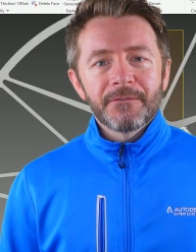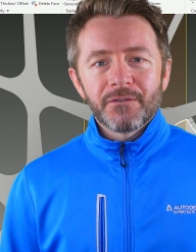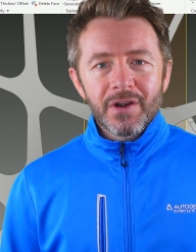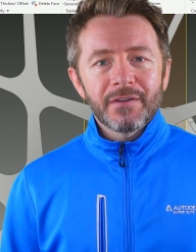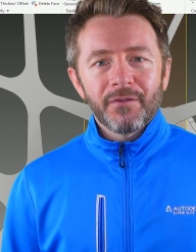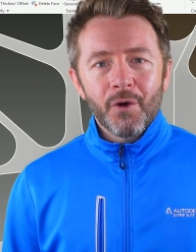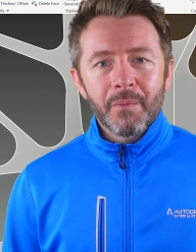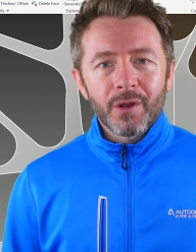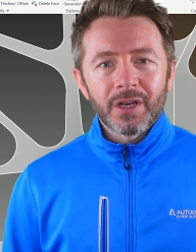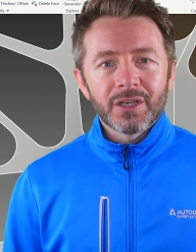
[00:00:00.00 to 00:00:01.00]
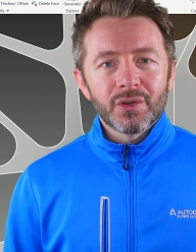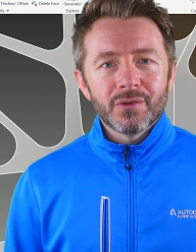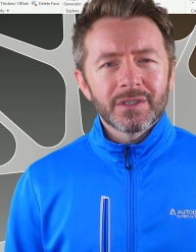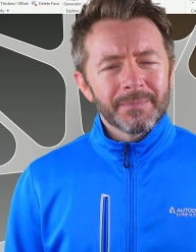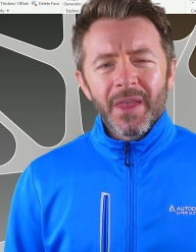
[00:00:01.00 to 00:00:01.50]
freeform modeling
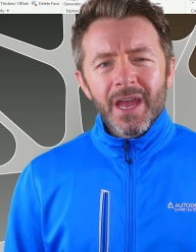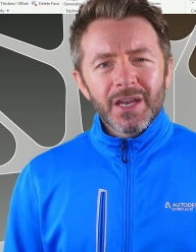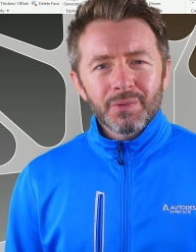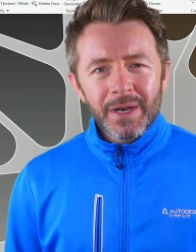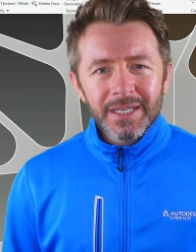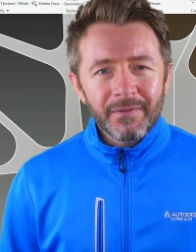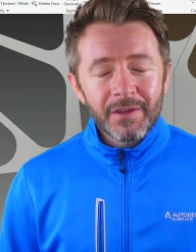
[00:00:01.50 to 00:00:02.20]
tools, as well as